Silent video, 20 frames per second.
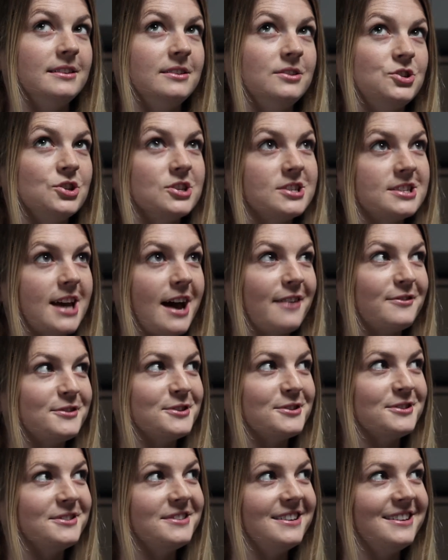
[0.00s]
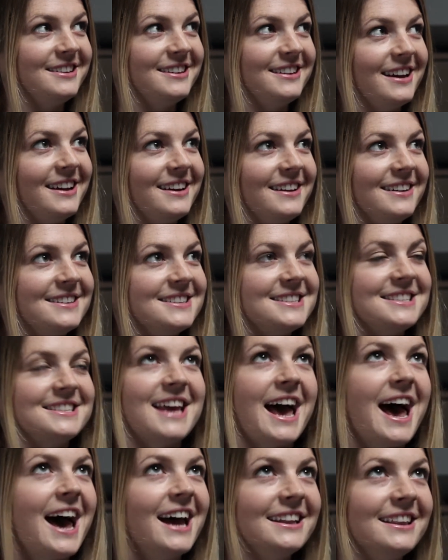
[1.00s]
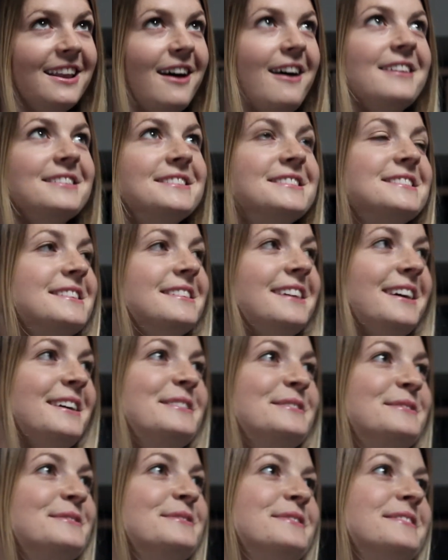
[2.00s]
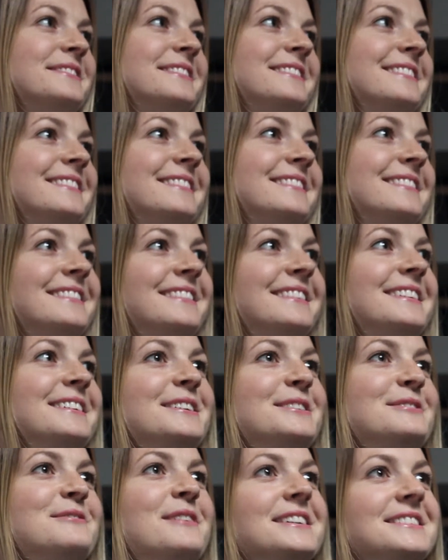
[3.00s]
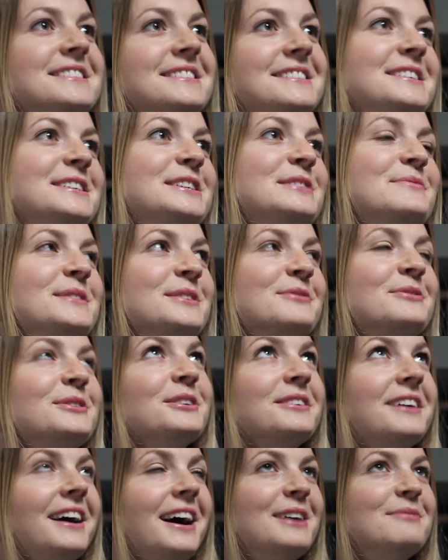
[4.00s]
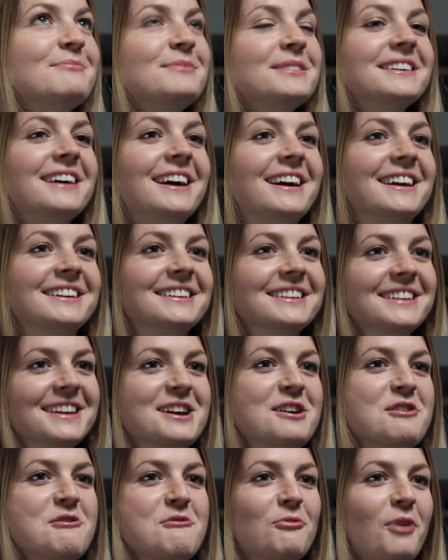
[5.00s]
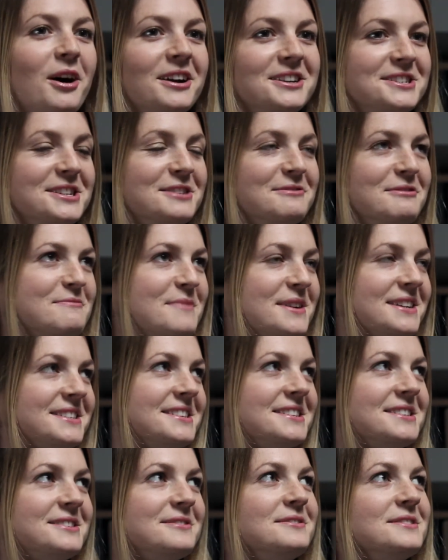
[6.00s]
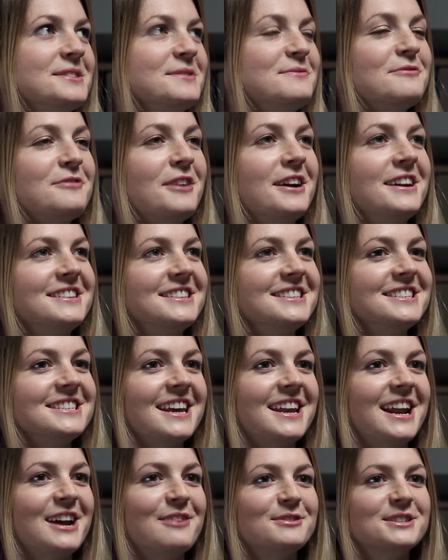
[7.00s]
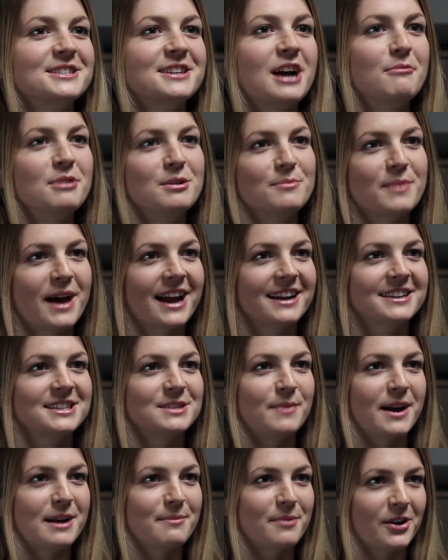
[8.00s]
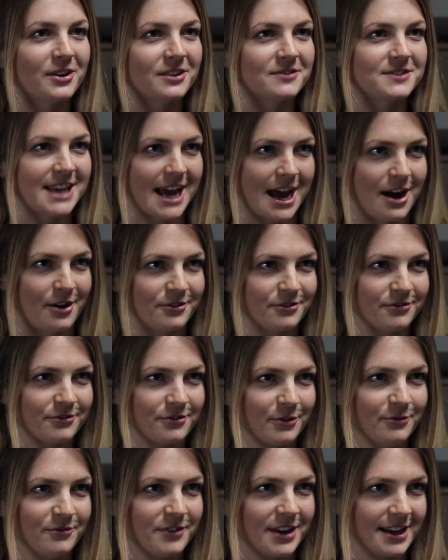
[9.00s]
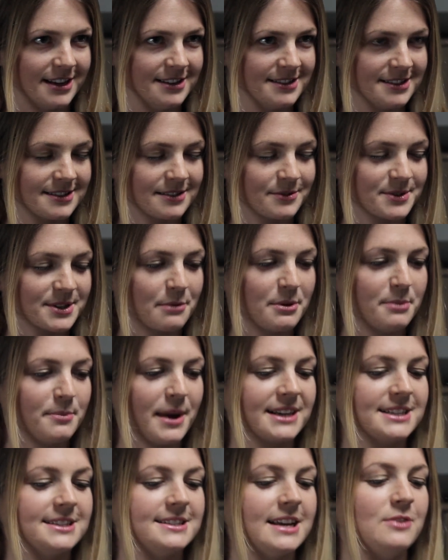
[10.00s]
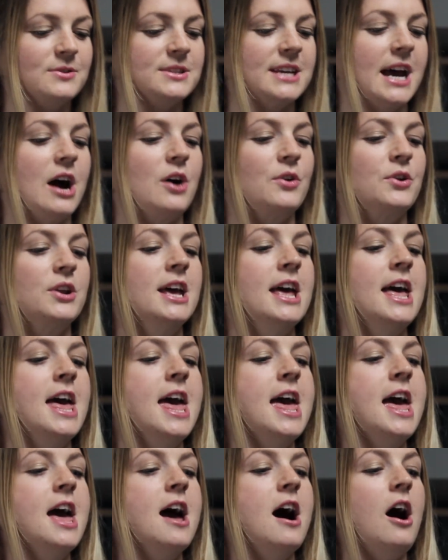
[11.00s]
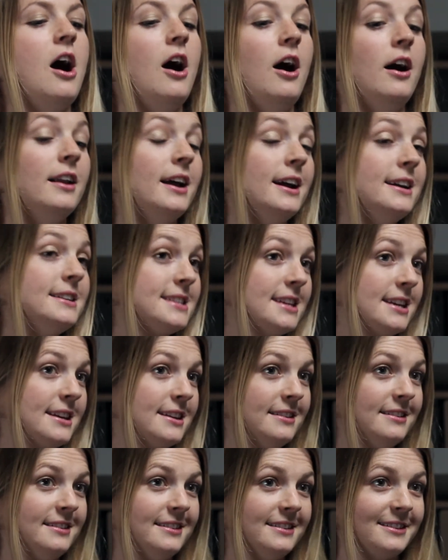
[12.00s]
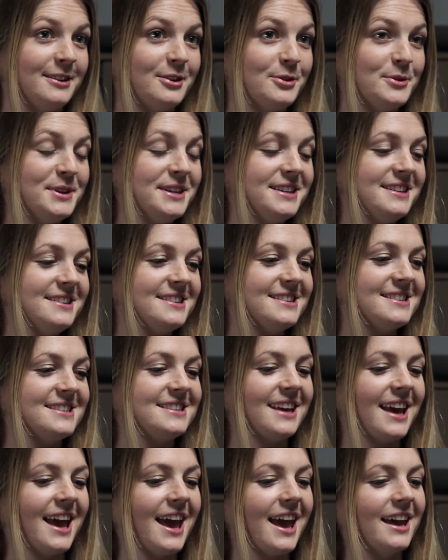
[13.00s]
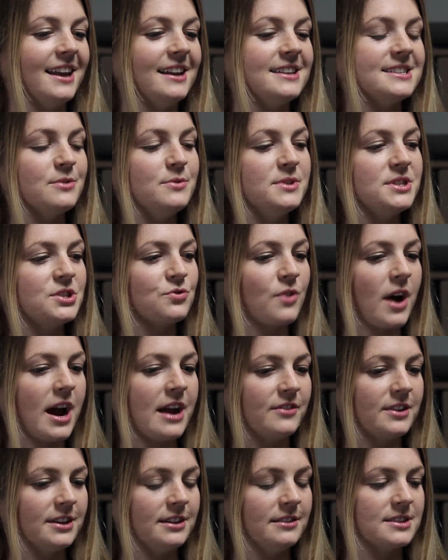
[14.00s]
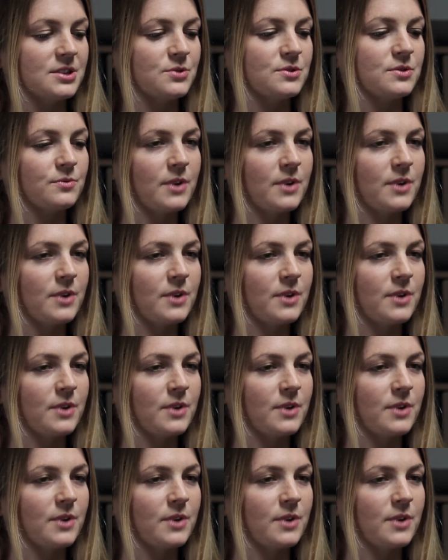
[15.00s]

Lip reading: just after the sad loss of the US team in the World Cup. I watched it with my sister and some friends, and I was coming back to my part of town from Venice. So I was coming back to downtown on I-10 going east, and as I was driving, this was